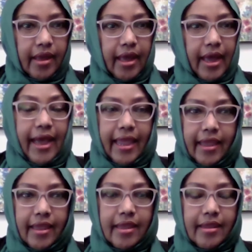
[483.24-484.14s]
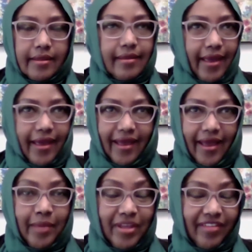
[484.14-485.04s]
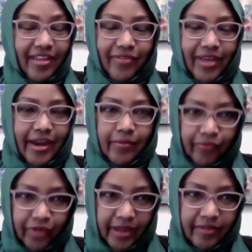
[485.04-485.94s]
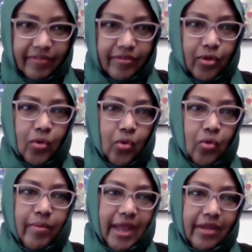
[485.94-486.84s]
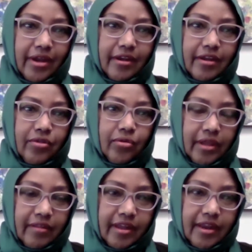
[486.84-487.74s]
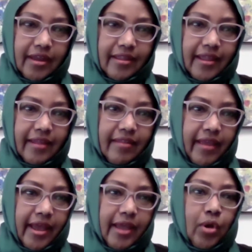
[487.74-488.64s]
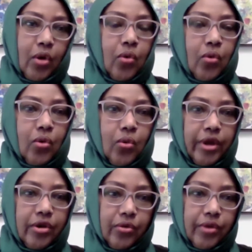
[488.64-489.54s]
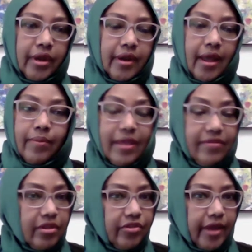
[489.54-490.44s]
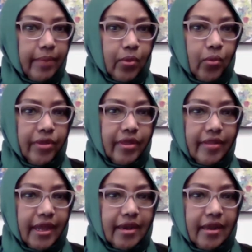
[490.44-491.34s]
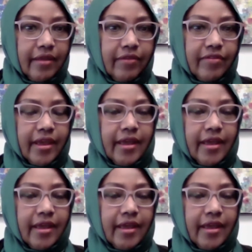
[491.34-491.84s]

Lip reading: I myself had friends who migrated to Italy at that time who were doing an amazing job, whether that is